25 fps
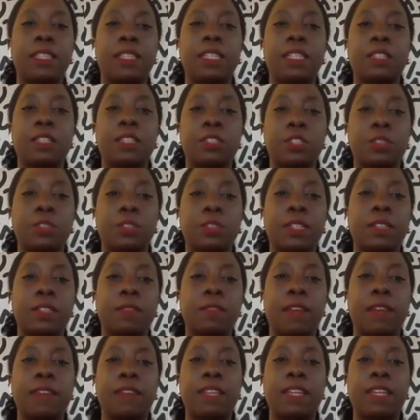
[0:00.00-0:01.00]
They're doing the
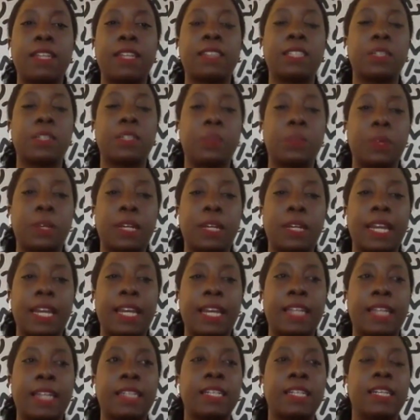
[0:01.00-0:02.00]
right thing. They're
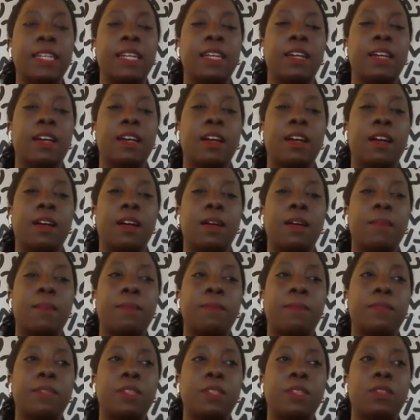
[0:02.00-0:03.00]
working.
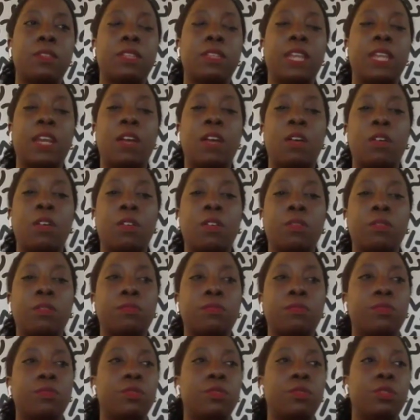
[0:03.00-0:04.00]
They are
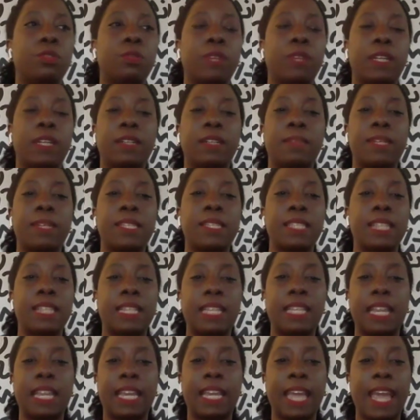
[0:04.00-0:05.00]
doing the best
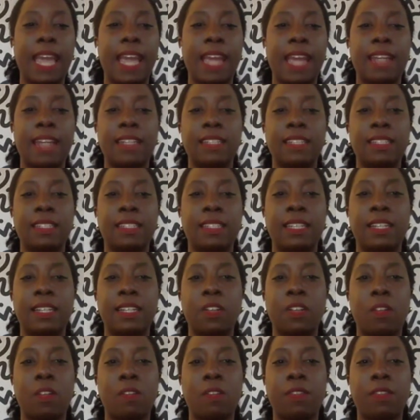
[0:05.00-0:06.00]
that they can
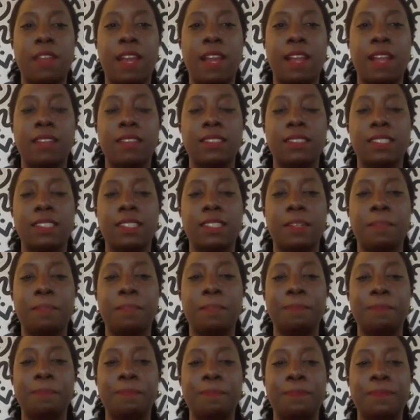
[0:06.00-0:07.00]
and all of that.
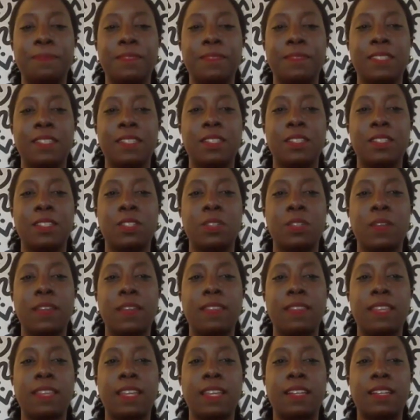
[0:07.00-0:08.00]
So
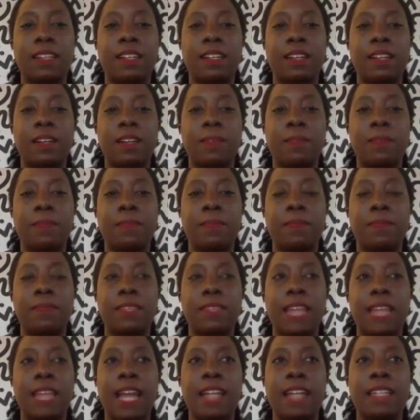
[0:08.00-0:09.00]
I think
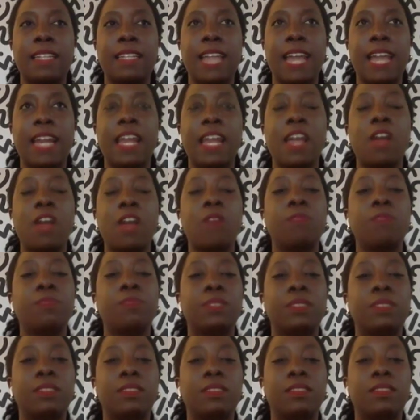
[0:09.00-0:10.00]
that
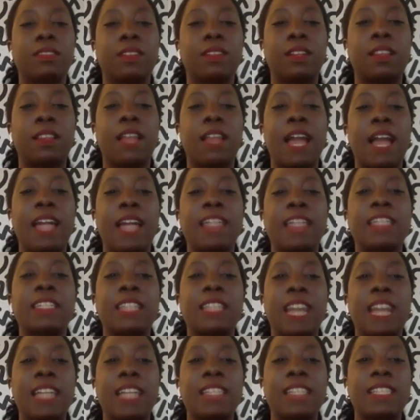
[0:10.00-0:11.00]
helped a lot in
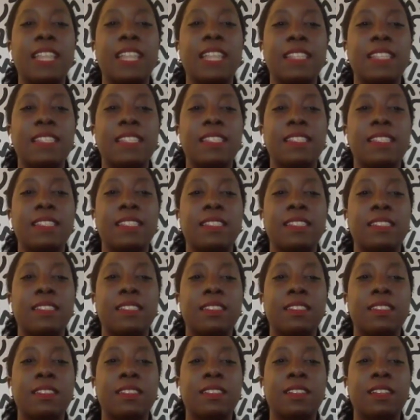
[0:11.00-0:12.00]
that sense.
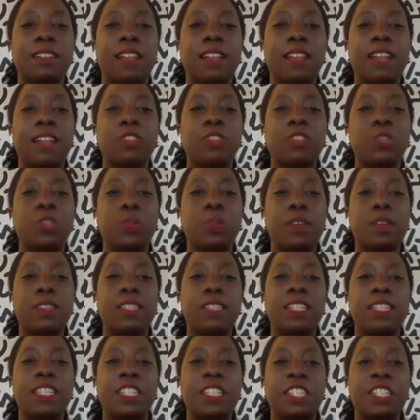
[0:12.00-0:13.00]
A lot of trust and